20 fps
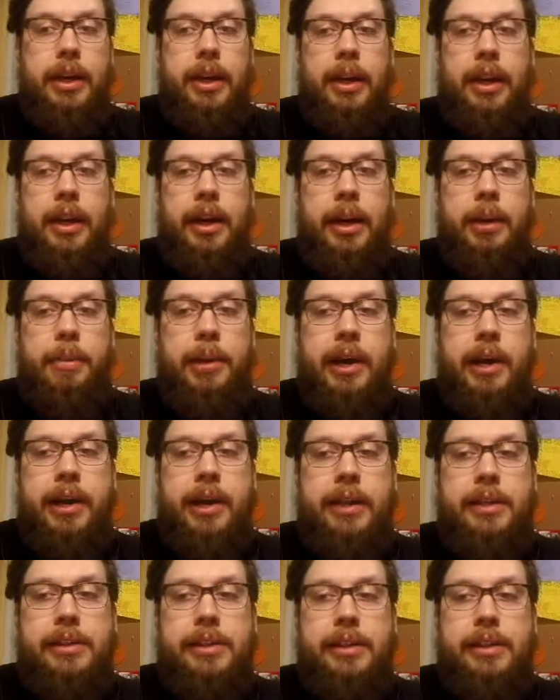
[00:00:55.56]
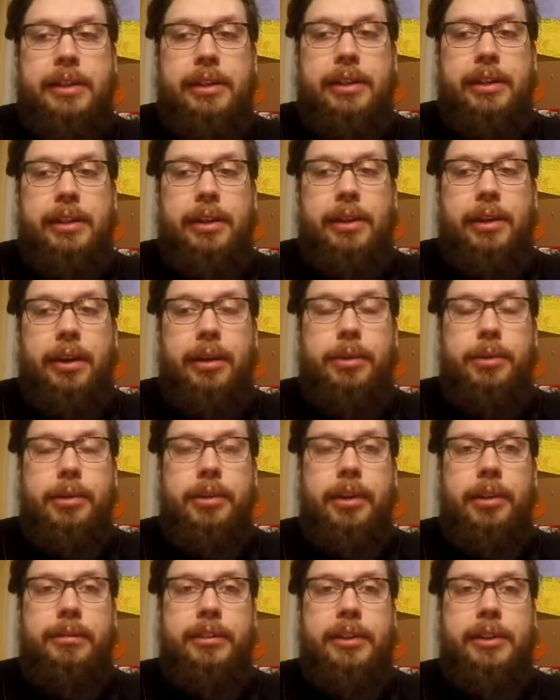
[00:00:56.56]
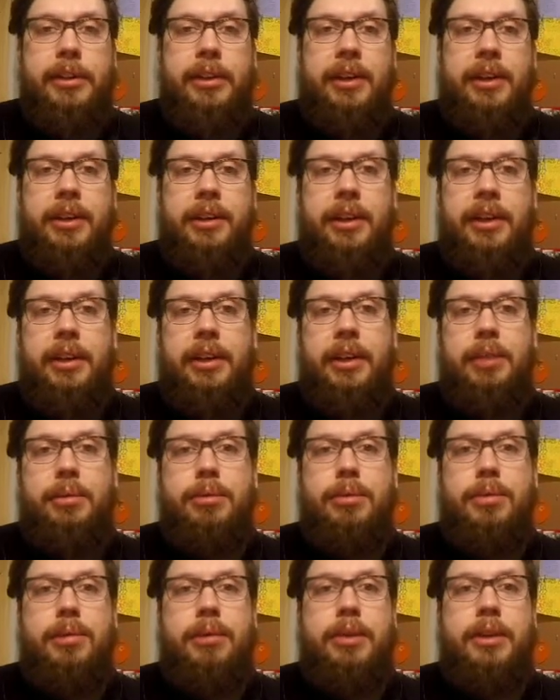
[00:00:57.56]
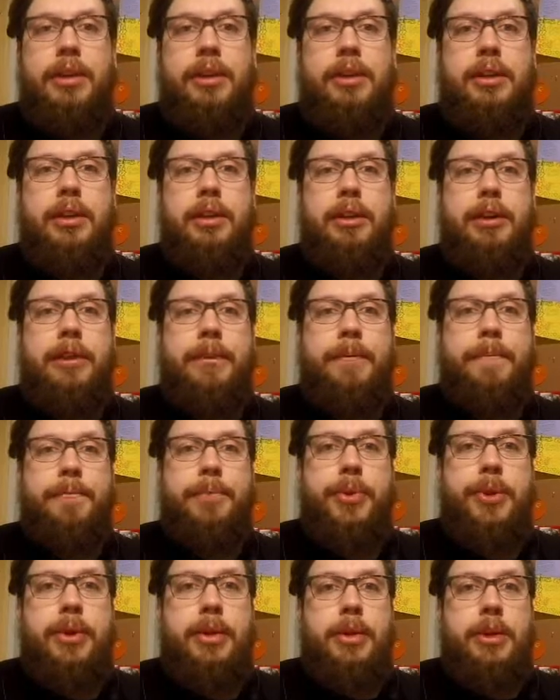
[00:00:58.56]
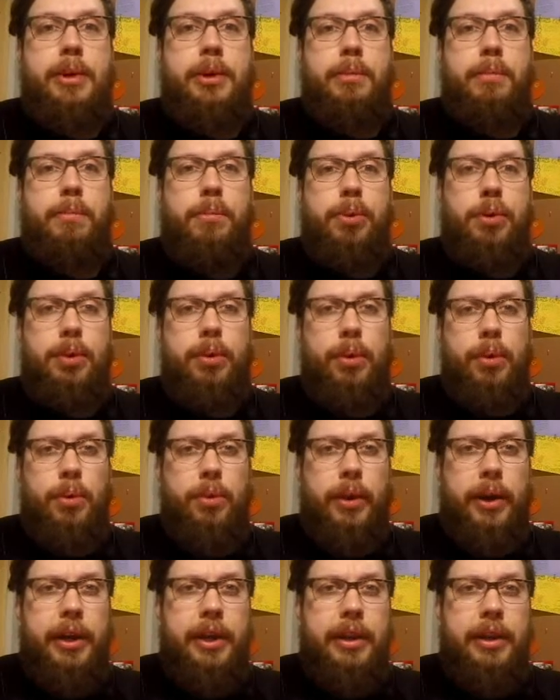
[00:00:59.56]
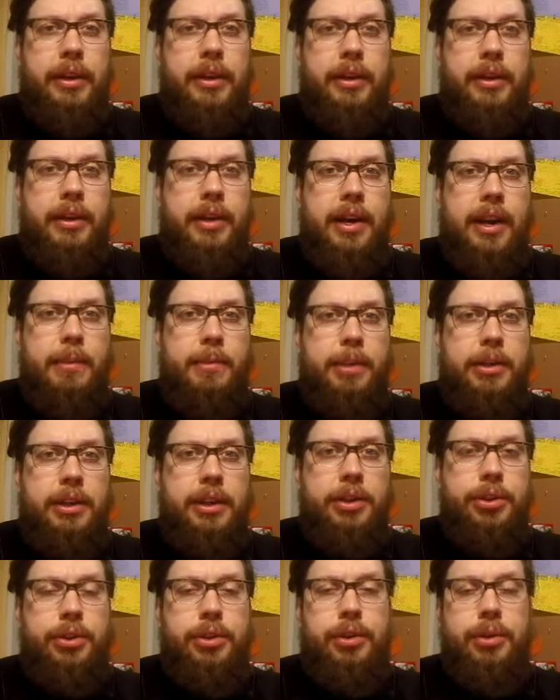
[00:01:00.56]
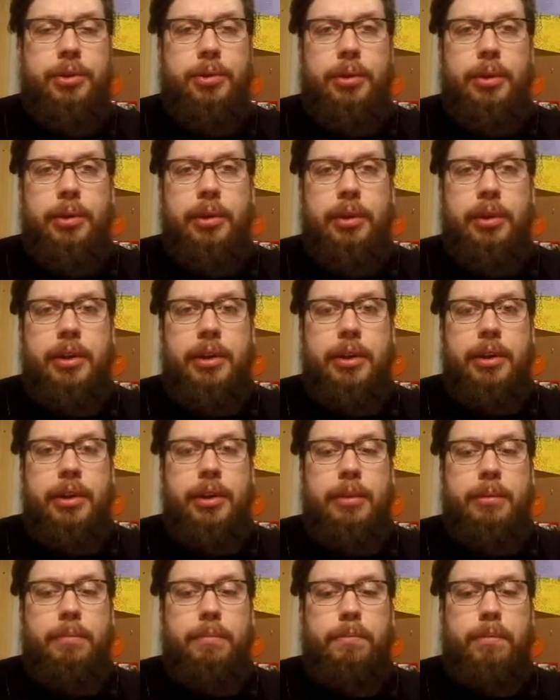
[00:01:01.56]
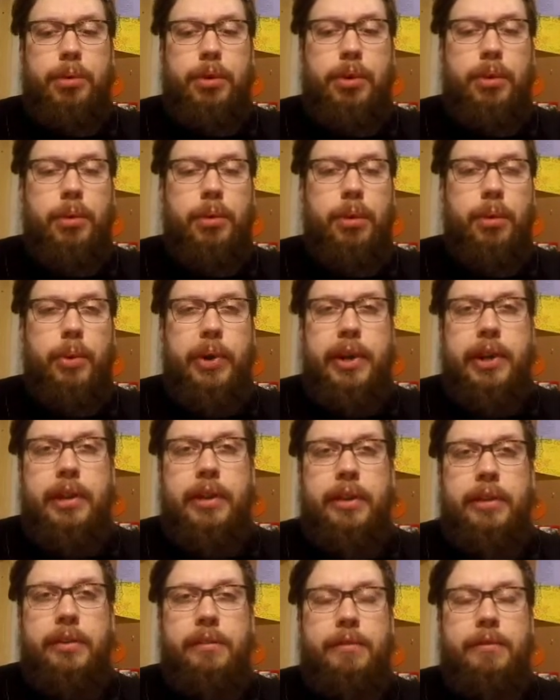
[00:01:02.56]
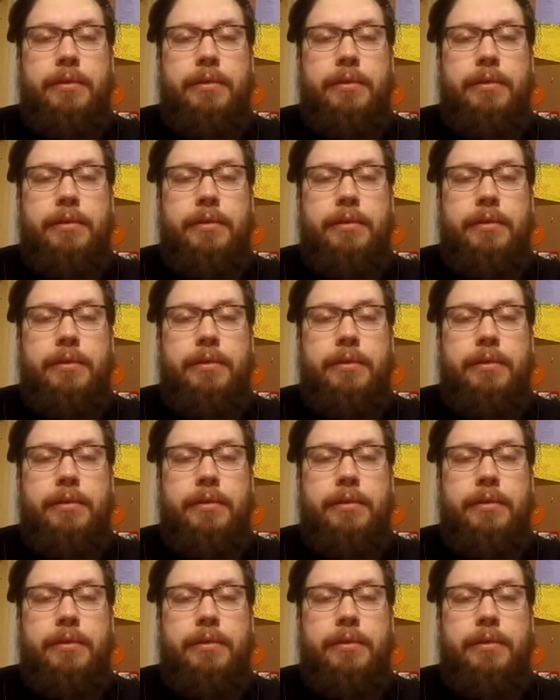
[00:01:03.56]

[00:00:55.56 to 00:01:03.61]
Um, I guess the owner of it said that he was going to blow away the competition or blow a wind of